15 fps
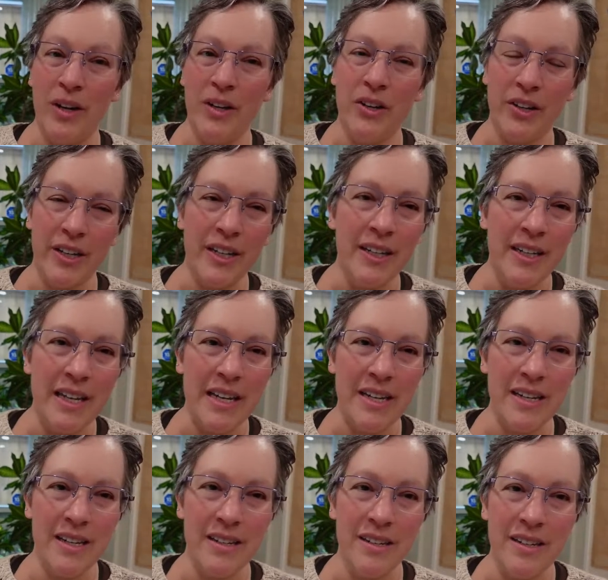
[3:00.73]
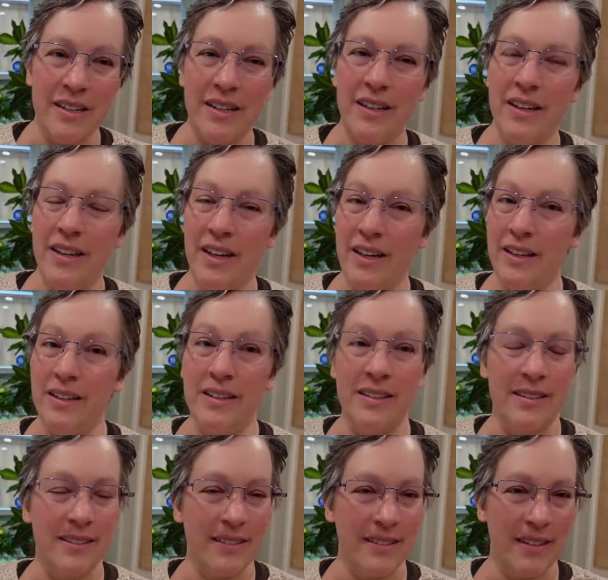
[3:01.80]
you're going to need
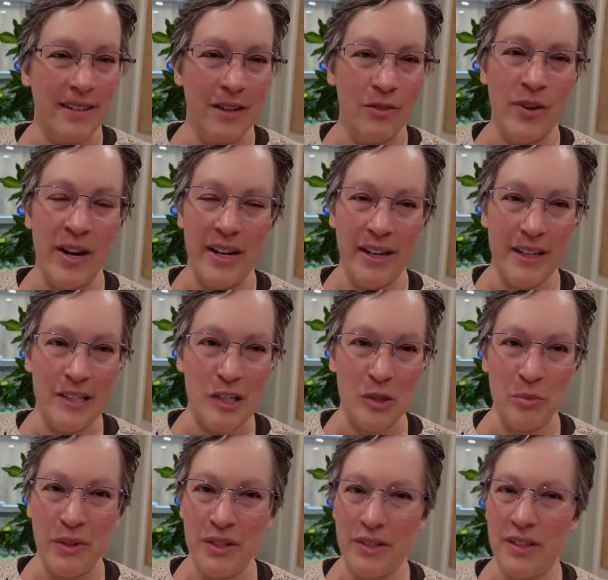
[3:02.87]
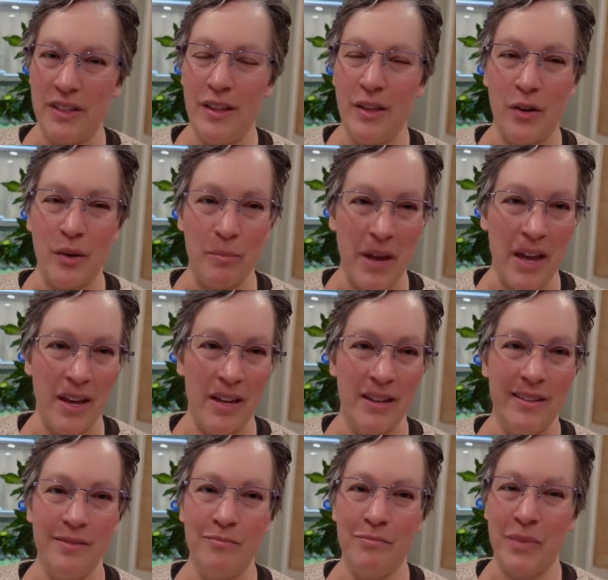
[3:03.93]
is a writing instrument, either a
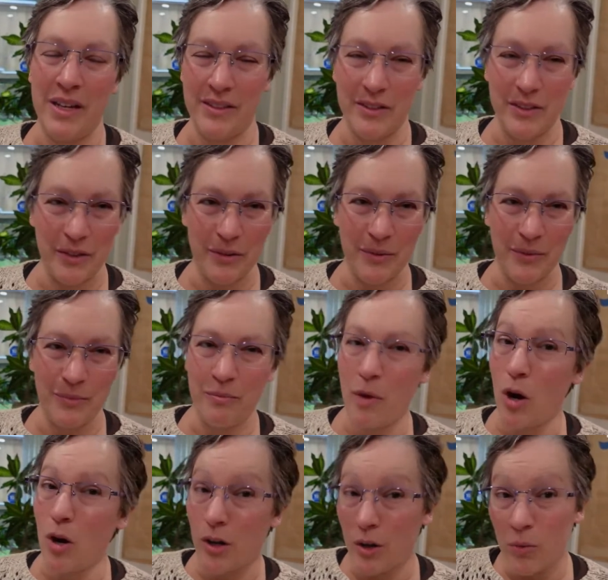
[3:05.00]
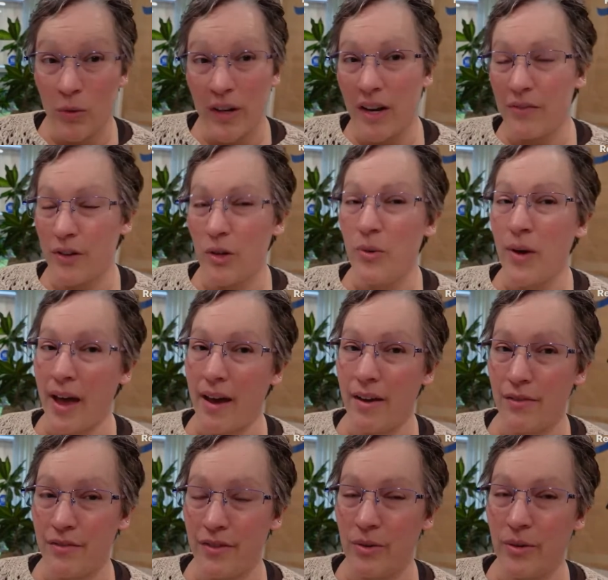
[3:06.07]
pen, pencil, marker, whatever you
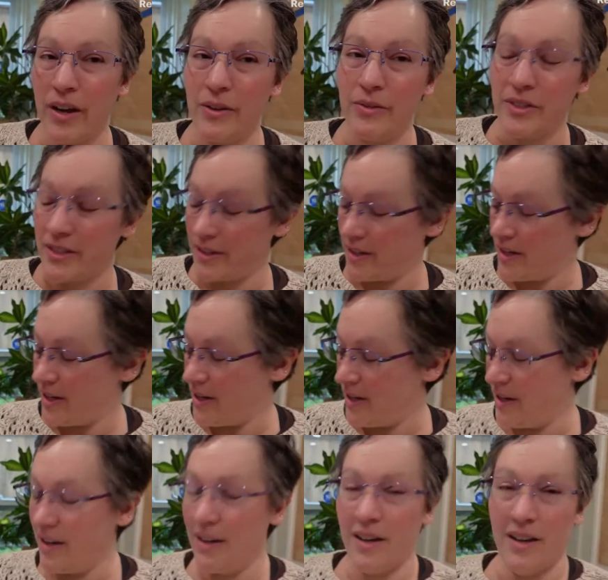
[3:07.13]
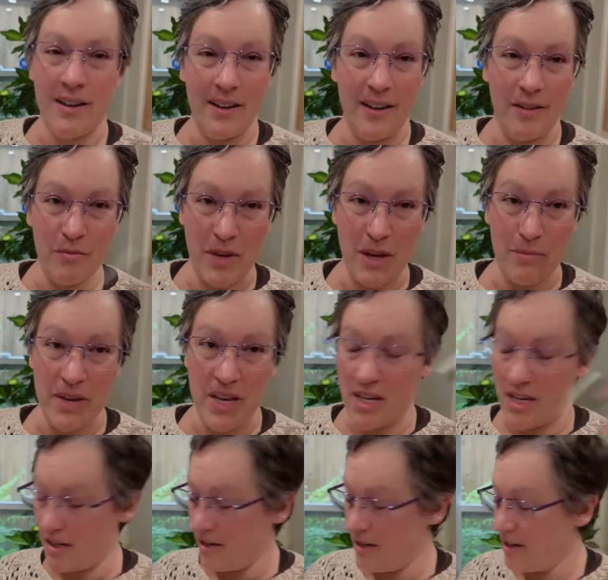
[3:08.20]
have around.
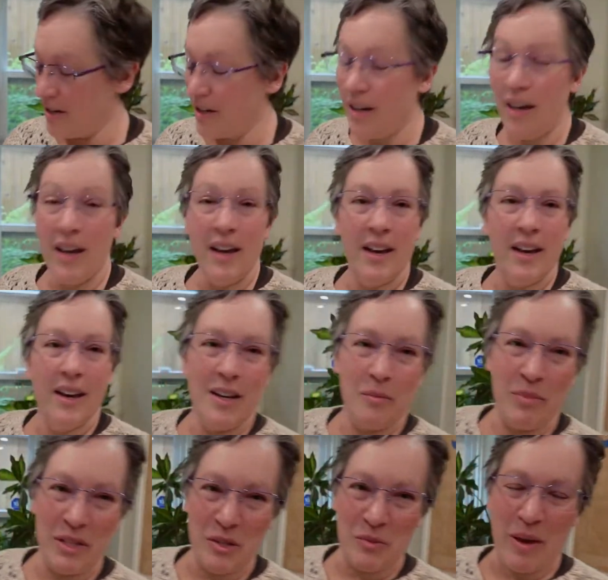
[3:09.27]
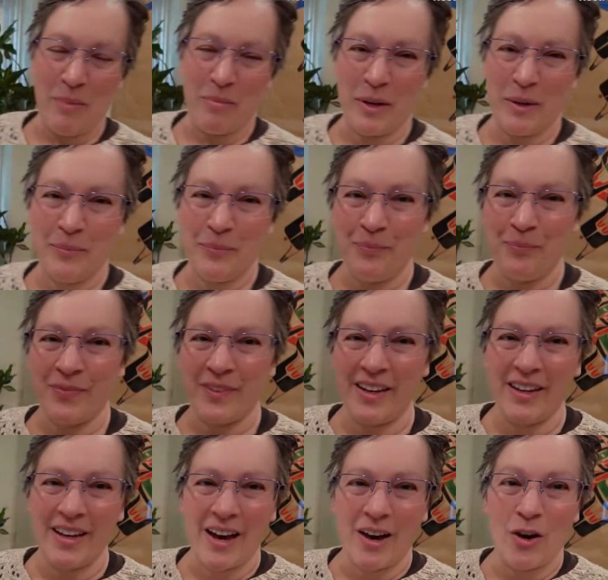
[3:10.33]
Pen and a piece of paper.
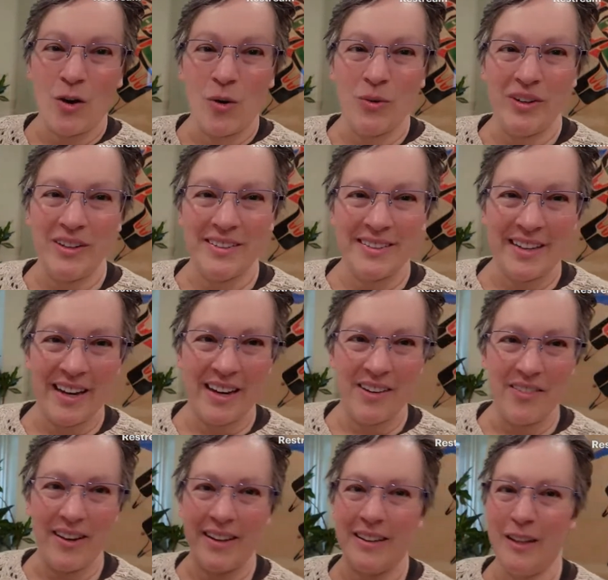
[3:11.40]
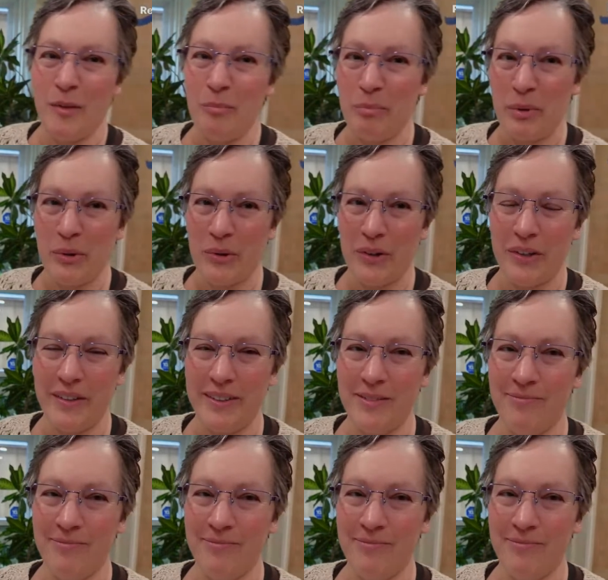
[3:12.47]
Always have a clipboard.